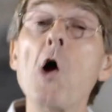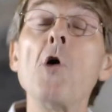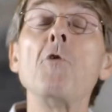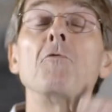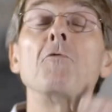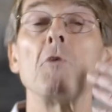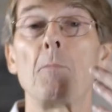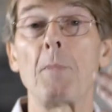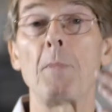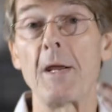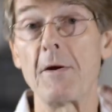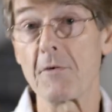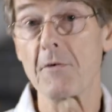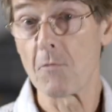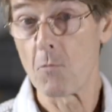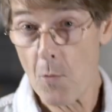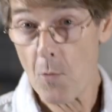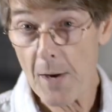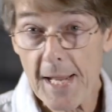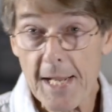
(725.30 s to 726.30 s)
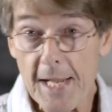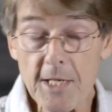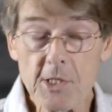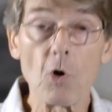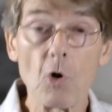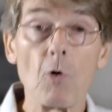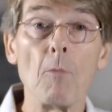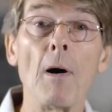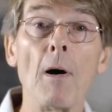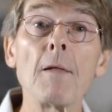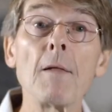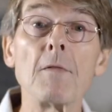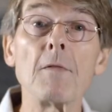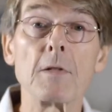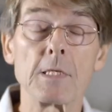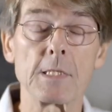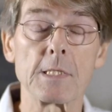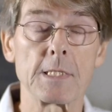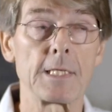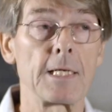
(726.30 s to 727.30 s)
over a period of weeks or
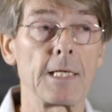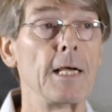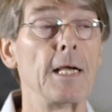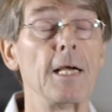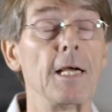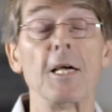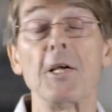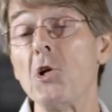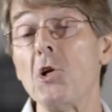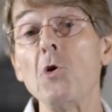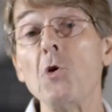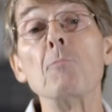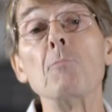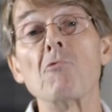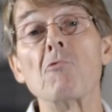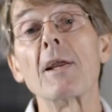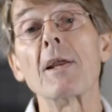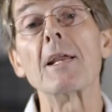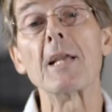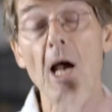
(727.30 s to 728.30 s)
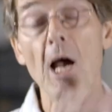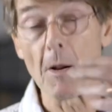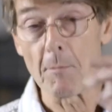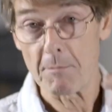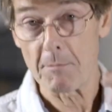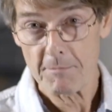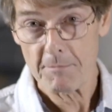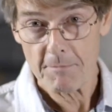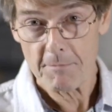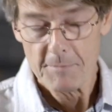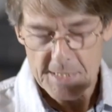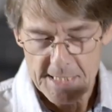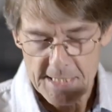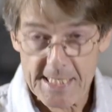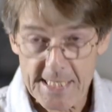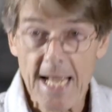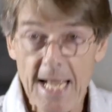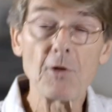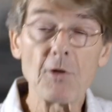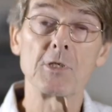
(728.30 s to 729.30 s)
months, you bring up
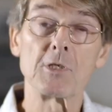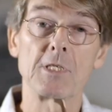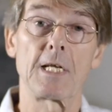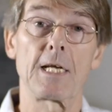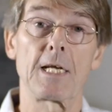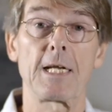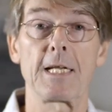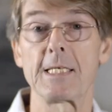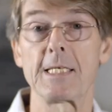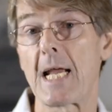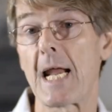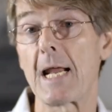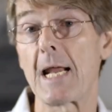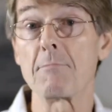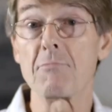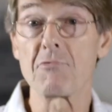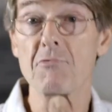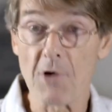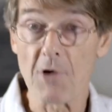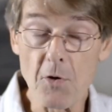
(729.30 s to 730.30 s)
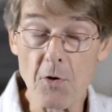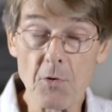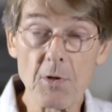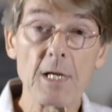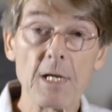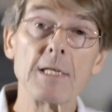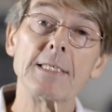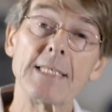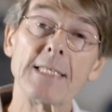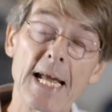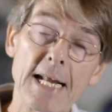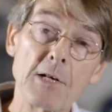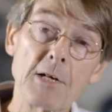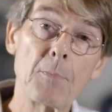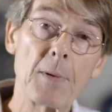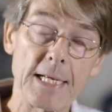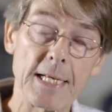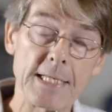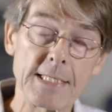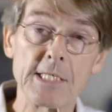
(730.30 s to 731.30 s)
cells that contain broken,
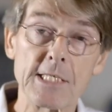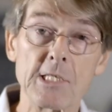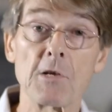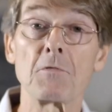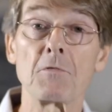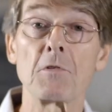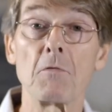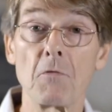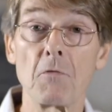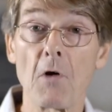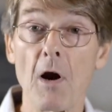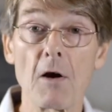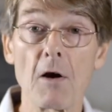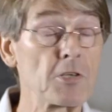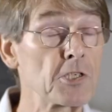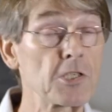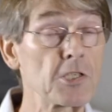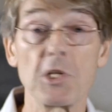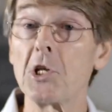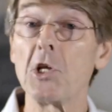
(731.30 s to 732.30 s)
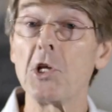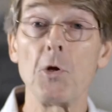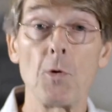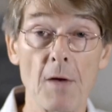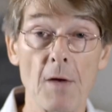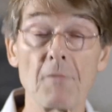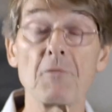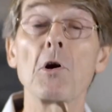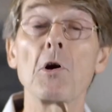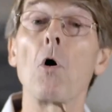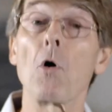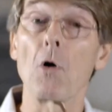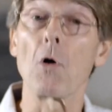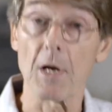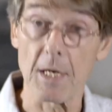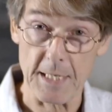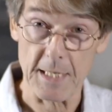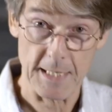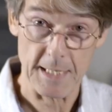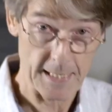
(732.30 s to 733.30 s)
dead pieces of the virus that you have
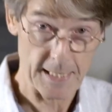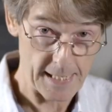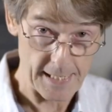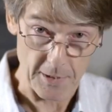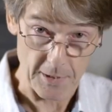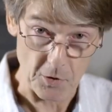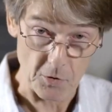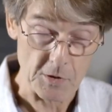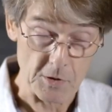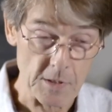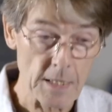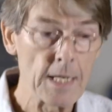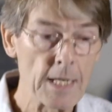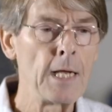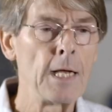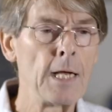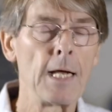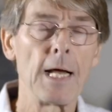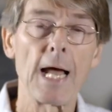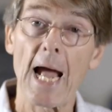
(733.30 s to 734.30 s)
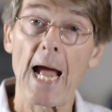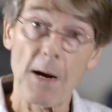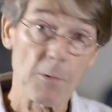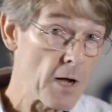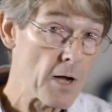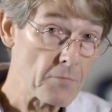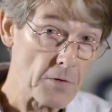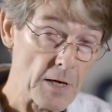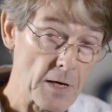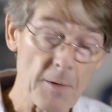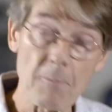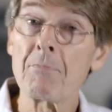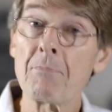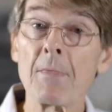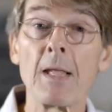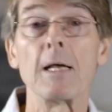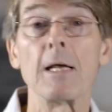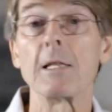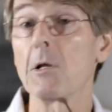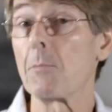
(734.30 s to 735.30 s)
conquered and killed. However,
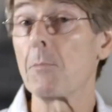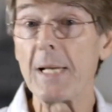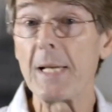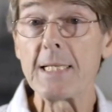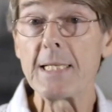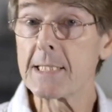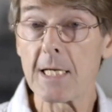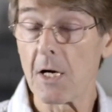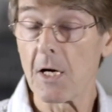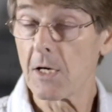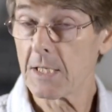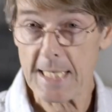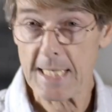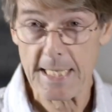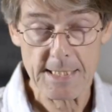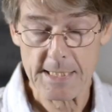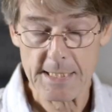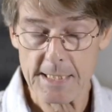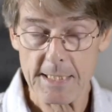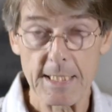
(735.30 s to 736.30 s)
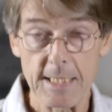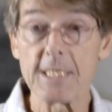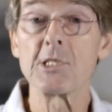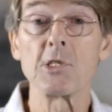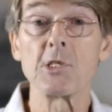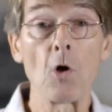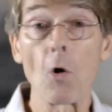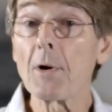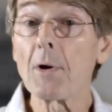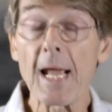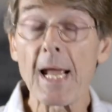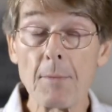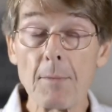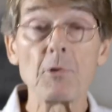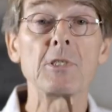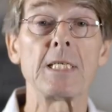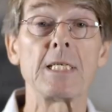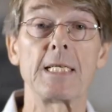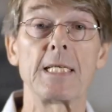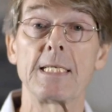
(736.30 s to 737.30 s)
the PCR test is not
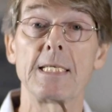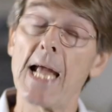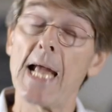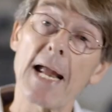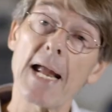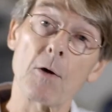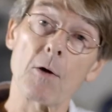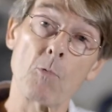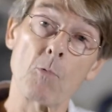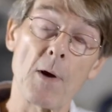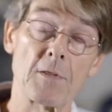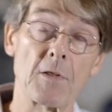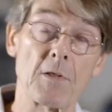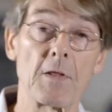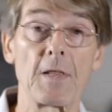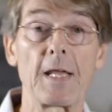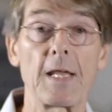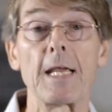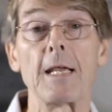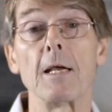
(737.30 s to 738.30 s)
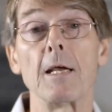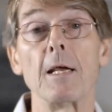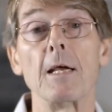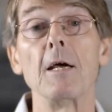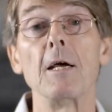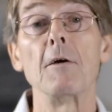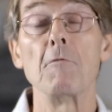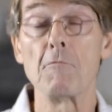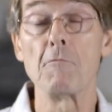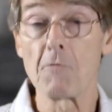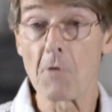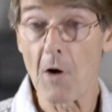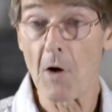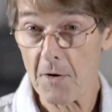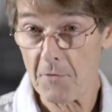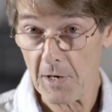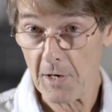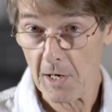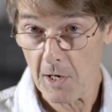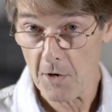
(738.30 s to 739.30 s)
able to detect whether the
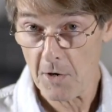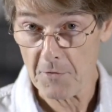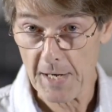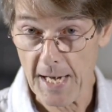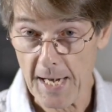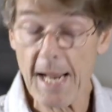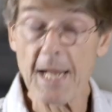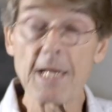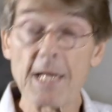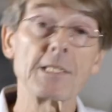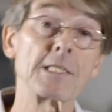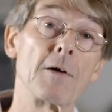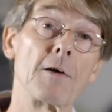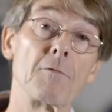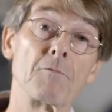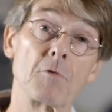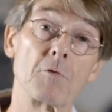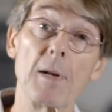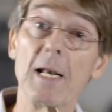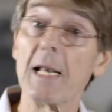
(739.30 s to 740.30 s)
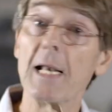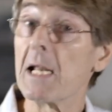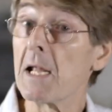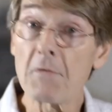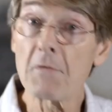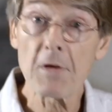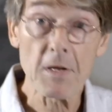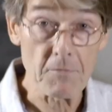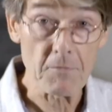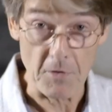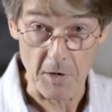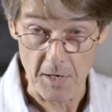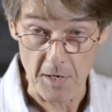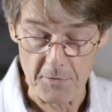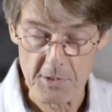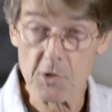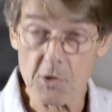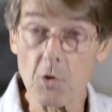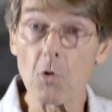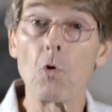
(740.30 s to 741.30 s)
viral RNA has come from a living
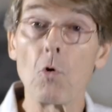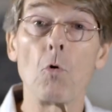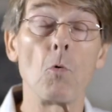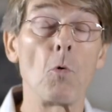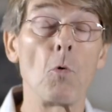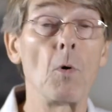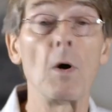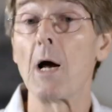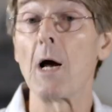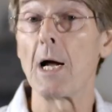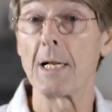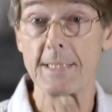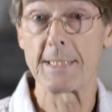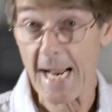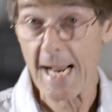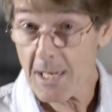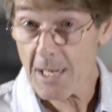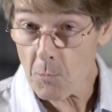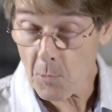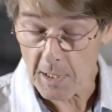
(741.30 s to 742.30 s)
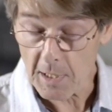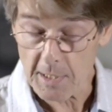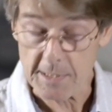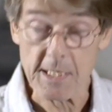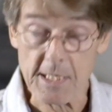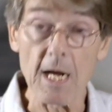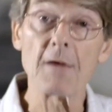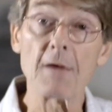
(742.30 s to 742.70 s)
virus or a dead one, as